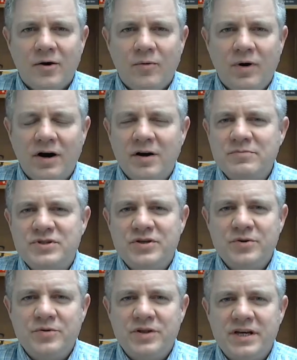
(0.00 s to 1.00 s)
Welcome
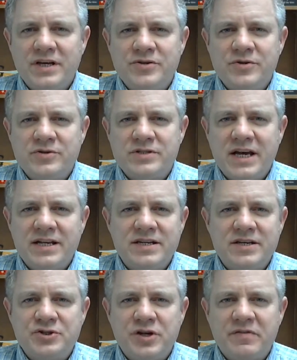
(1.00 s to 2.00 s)
to the Tuesday
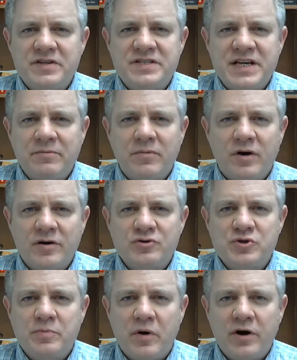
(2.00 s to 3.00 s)
edition of the St.
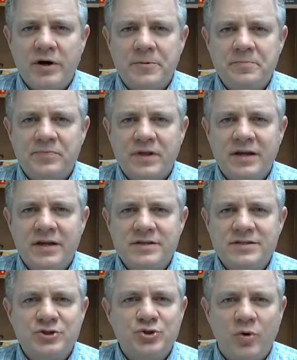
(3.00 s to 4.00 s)
Mark's Spark. It
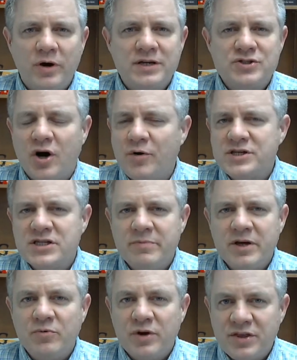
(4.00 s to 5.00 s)
is a joy, as always, to
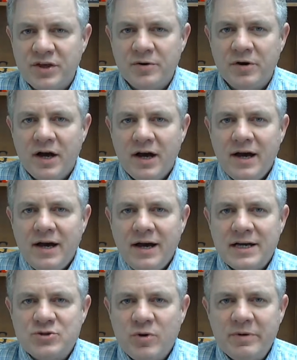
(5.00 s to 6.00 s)
be with you.
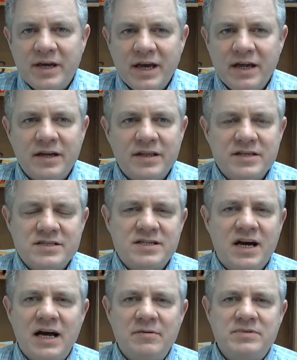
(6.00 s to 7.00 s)
As we begin this
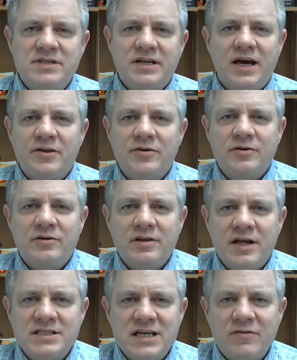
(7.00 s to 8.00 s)
time together,
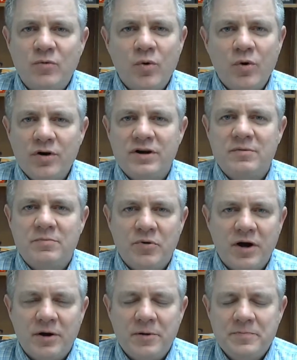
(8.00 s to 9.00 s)
let us have a word of
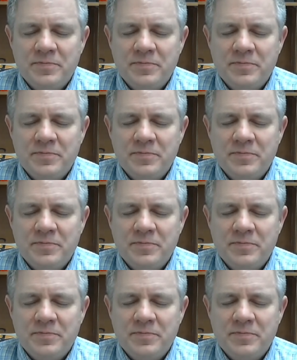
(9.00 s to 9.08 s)
prayer.